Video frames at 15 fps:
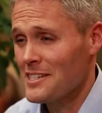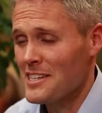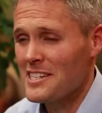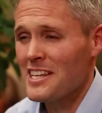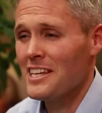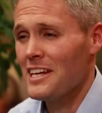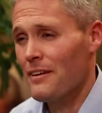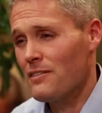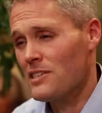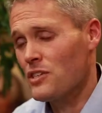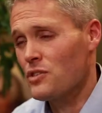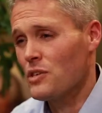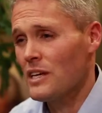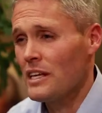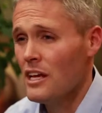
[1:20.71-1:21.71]
To see the difference
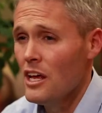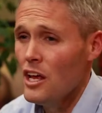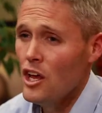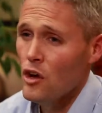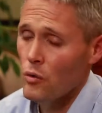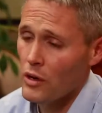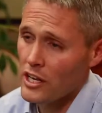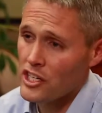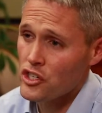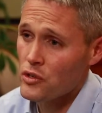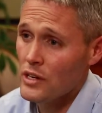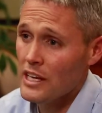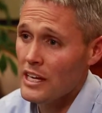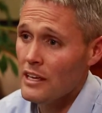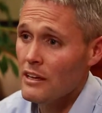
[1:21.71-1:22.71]
between when a
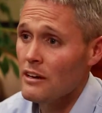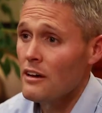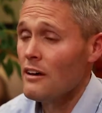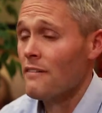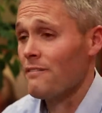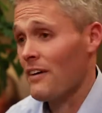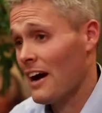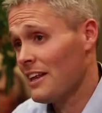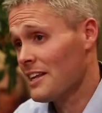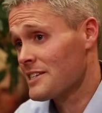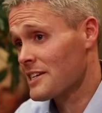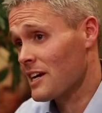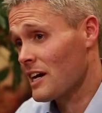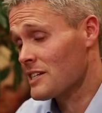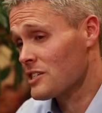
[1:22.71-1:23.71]
treaty violates
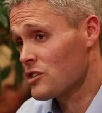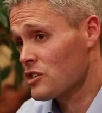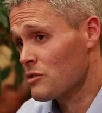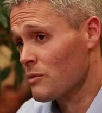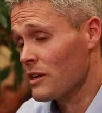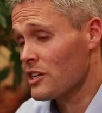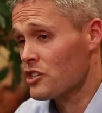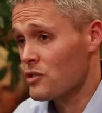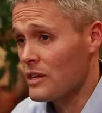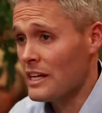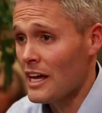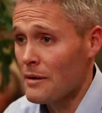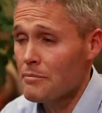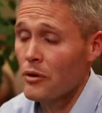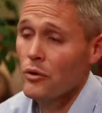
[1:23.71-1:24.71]
the Constitution, when a
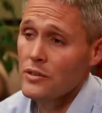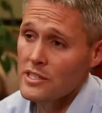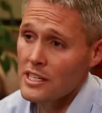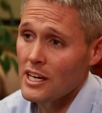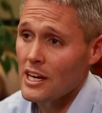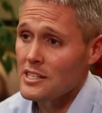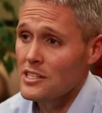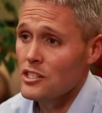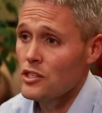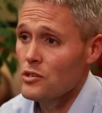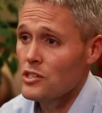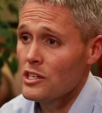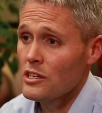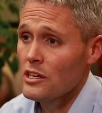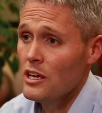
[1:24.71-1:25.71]
treaty upholds the
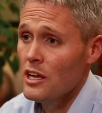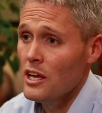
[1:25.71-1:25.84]
Constitution?